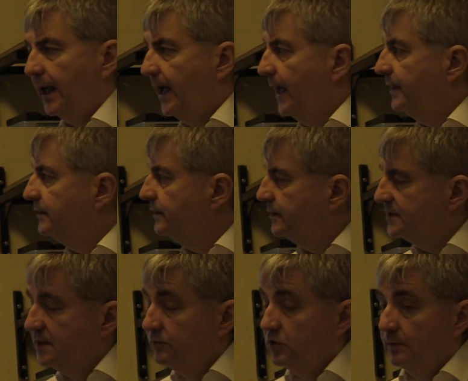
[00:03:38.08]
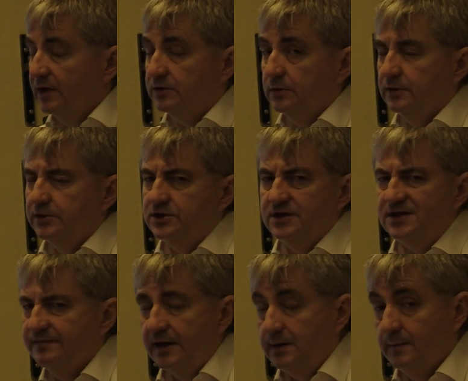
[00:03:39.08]
And the symptomatology
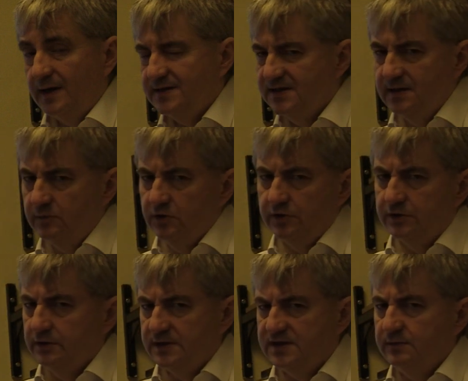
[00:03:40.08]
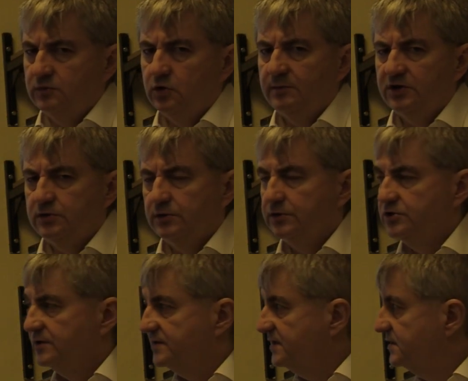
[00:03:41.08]
is very much similar to the
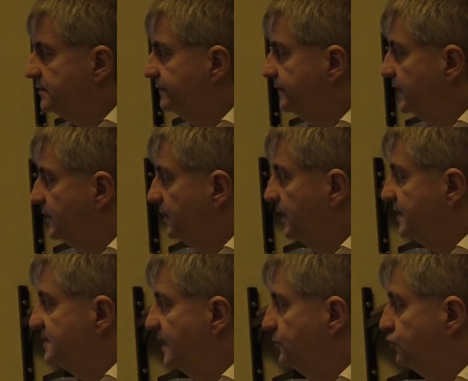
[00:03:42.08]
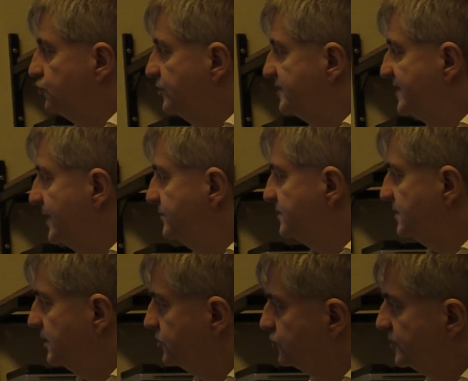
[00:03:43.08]
symptomatology of schizophrenia, as delusions,
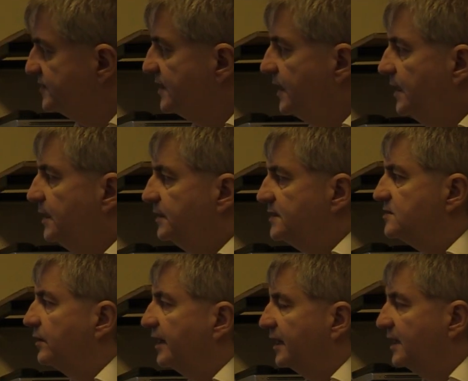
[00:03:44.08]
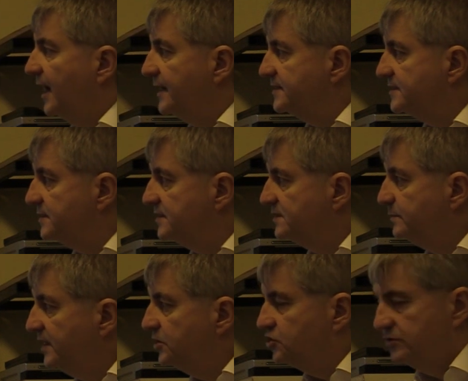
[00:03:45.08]
hallucinations, disorganized
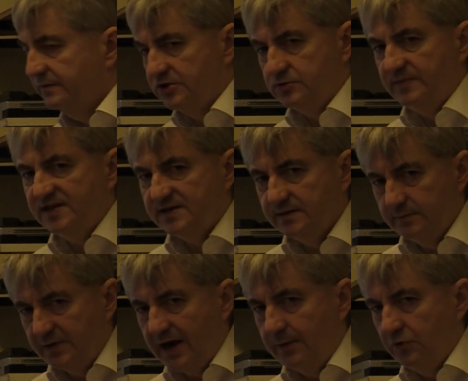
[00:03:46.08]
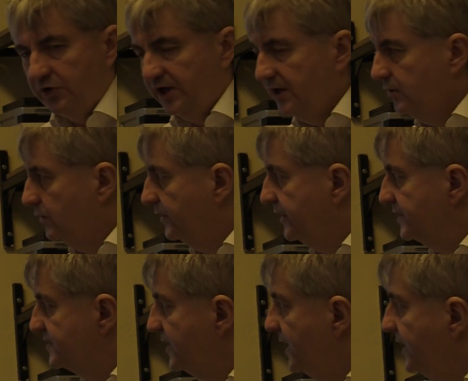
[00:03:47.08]
speech, which means primary
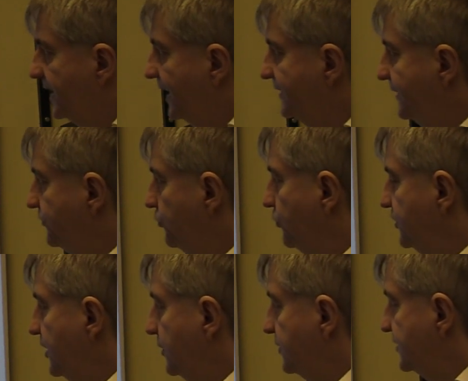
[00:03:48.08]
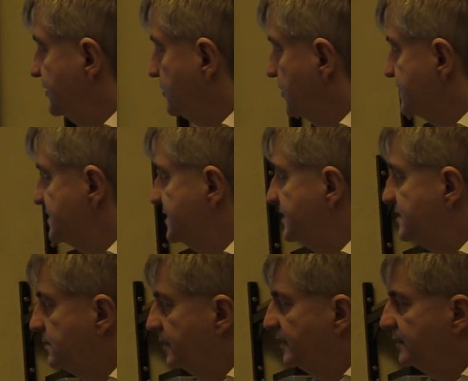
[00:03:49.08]
incoherence, catatonia, or the grossly
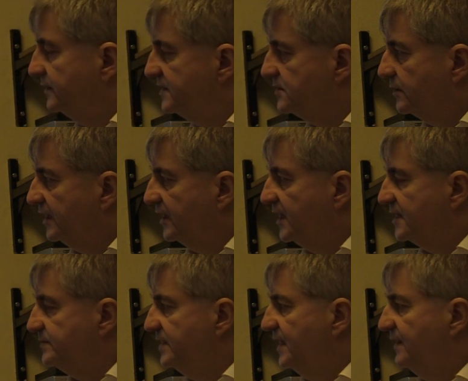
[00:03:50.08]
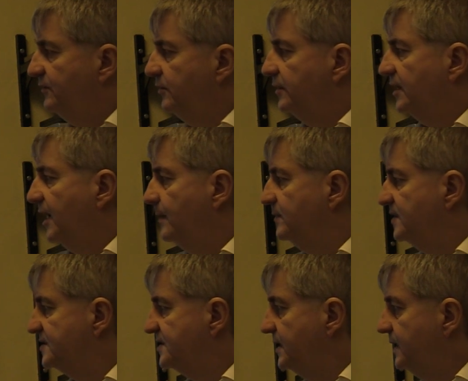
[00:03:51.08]
disorganized behavior can be
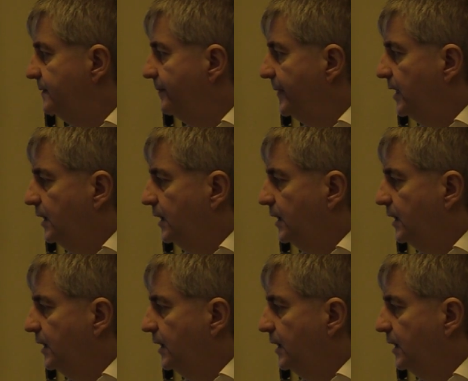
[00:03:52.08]
seen.